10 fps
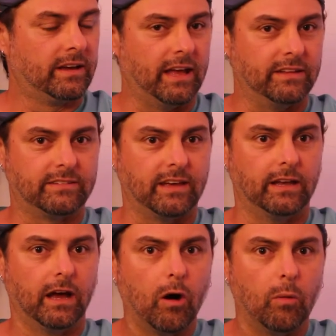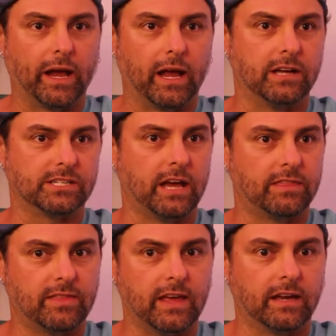and said, "Oh my gosh, I
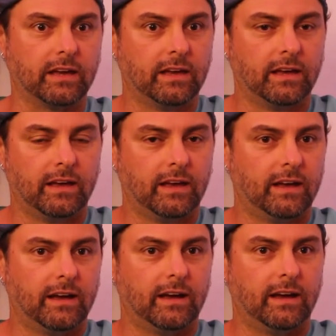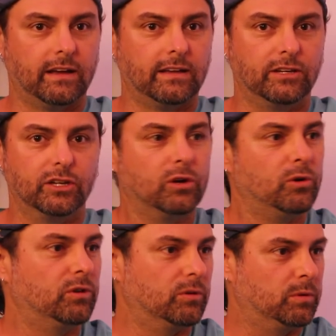think, you know
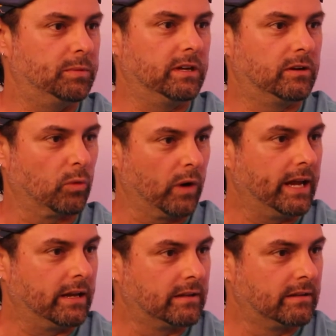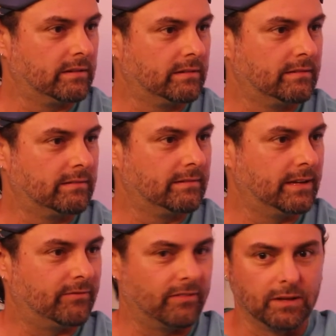who would be great,
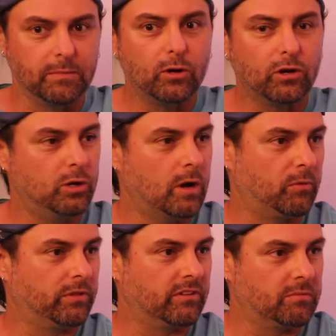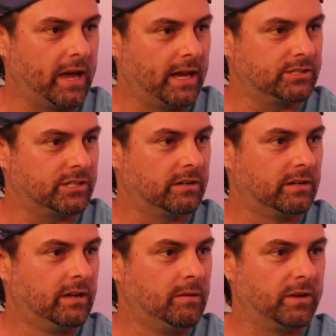if let me hook you up with this manager."
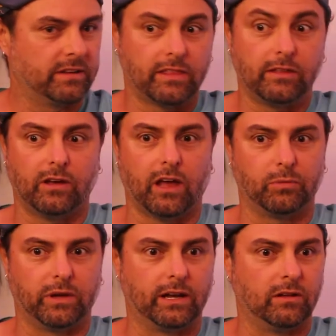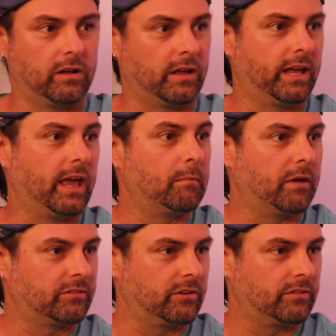because I think you guys would get along like
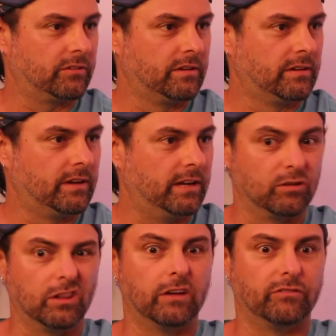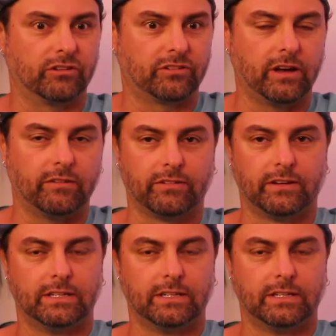gangbusters. Mm-hmm. And he'll love your stuff.